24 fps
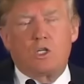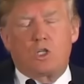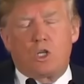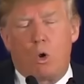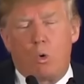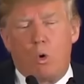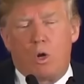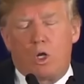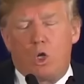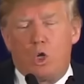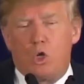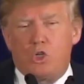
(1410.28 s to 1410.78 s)

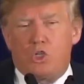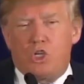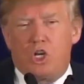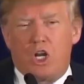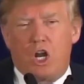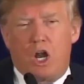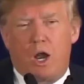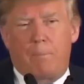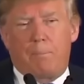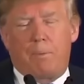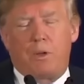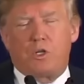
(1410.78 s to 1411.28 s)
so we're
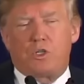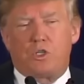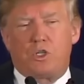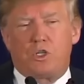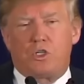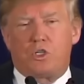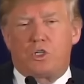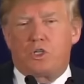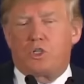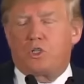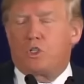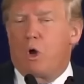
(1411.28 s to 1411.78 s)
losing our
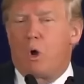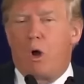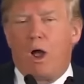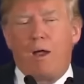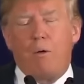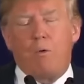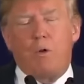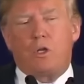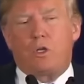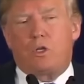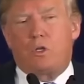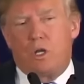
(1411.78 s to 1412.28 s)
businesses. So
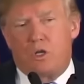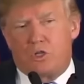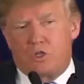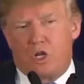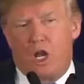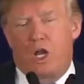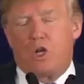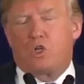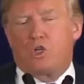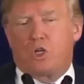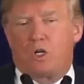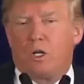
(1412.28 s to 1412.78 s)
I would
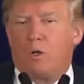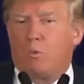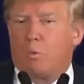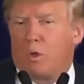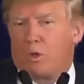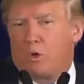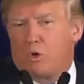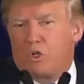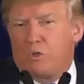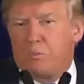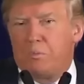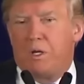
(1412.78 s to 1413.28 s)
essentially,
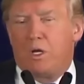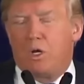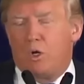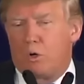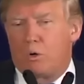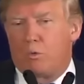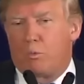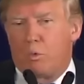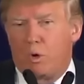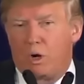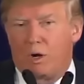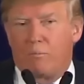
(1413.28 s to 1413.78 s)
whether it's me
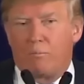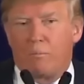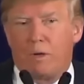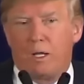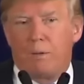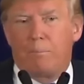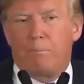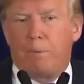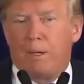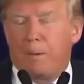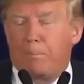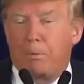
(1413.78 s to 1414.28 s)
or one of
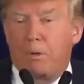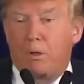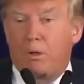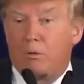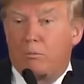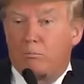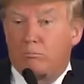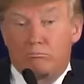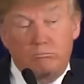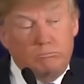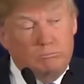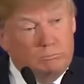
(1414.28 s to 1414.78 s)
my
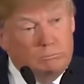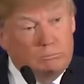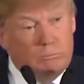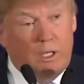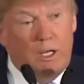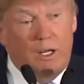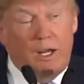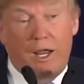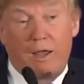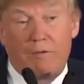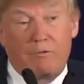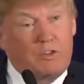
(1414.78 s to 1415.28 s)
people,
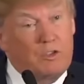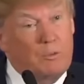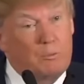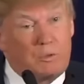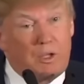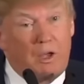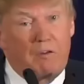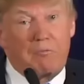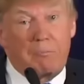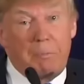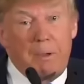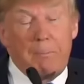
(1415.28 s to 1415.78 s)
and I have
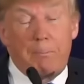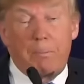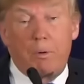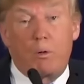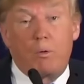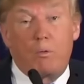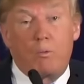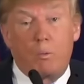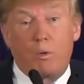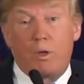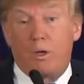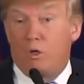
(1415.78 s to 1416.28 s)
some tough
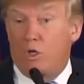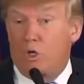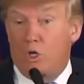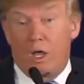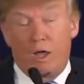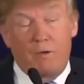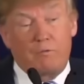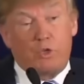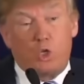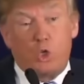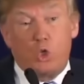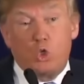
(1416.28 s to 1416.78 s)
people, we,
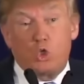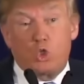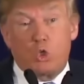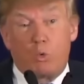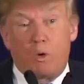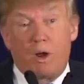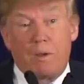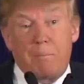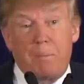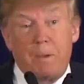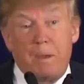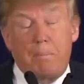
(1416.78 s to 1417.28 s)
you have to use
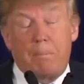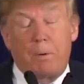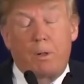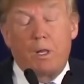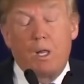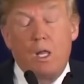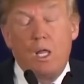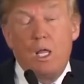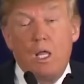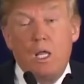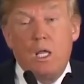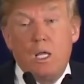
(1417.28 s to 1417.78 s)
the right
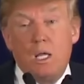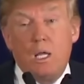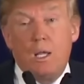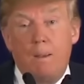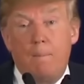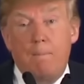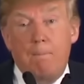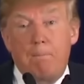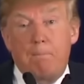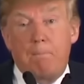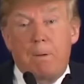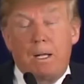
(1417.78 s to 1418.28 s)
people,
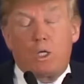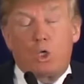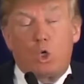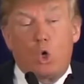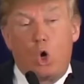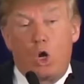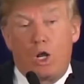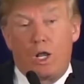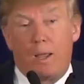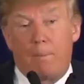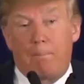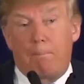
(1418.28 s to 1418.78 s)
but
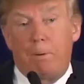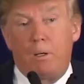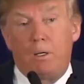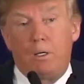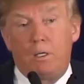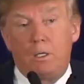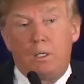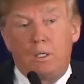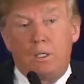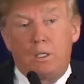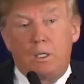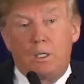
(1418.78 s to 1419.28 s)
call
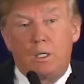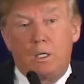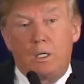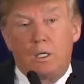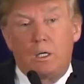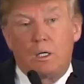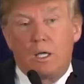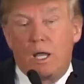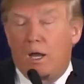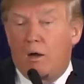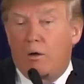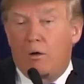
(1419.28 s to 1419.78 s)
up
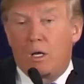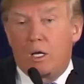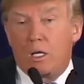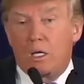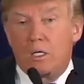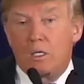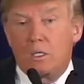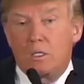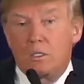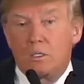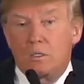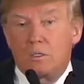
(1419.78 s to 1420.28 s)

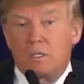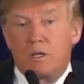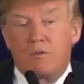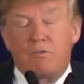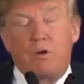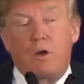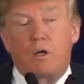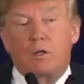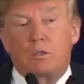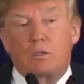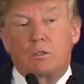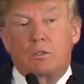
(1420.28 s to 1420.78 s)
Carrier. Say,
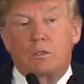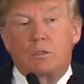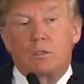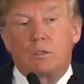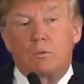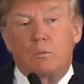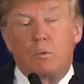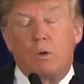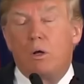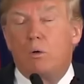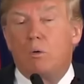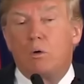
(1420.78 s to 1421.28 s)

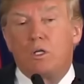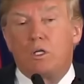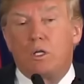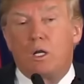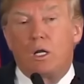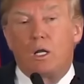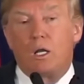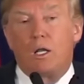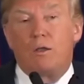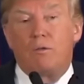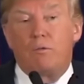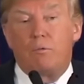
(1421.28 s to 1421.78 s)
folks, we don't want
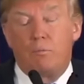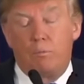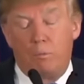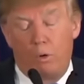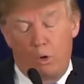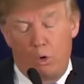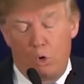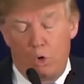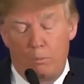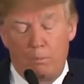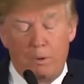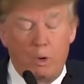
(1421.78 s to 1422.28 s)
you to leave.
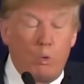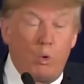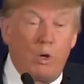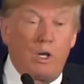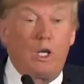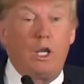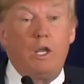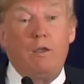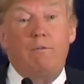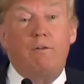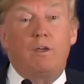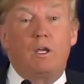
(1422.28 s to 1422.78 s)
Oh, but
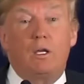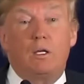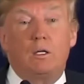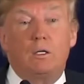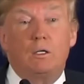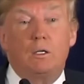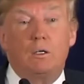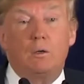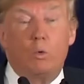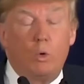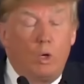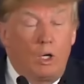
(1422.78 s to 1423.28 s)
we're leaving.
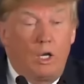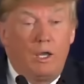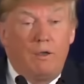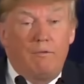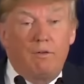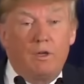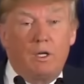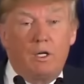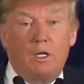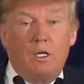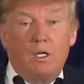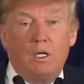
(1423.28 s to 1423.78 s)
We're
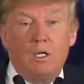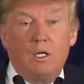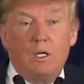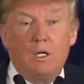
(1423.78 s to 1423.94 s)
leaving.